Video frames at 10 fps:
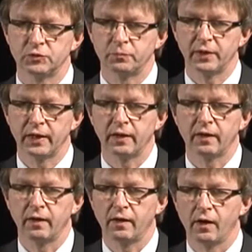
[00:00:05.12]
to
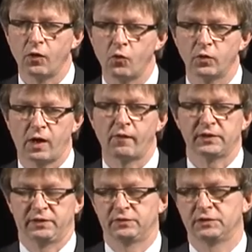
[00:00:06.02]
bring all our
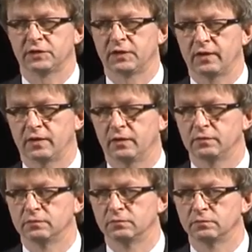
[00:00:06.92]
activities together
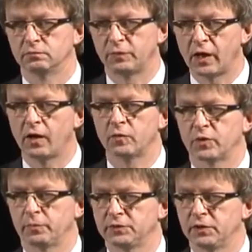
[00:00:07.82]
behind
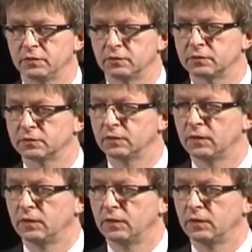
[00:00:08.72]
propositions.